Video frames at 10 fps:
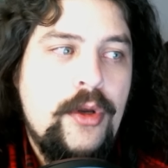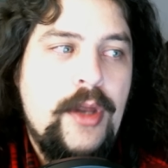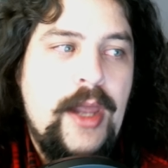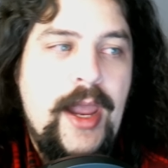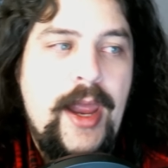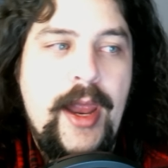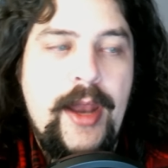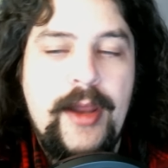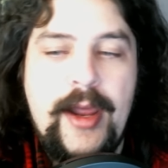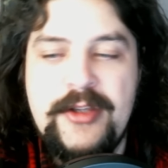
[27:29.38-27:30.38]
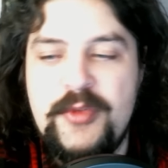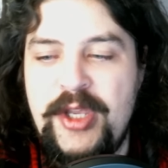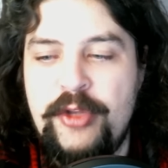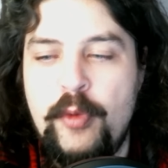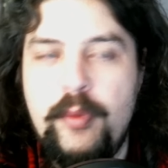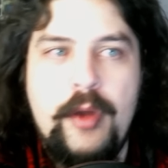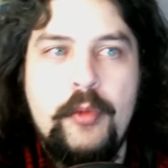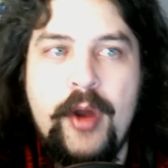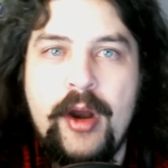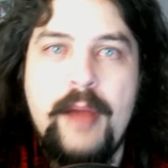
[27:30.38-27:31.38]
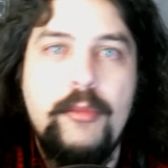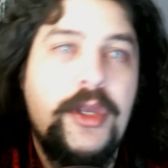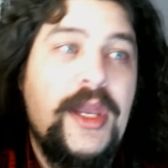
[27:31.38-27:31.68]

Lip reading: And as we get to a point where I'm looking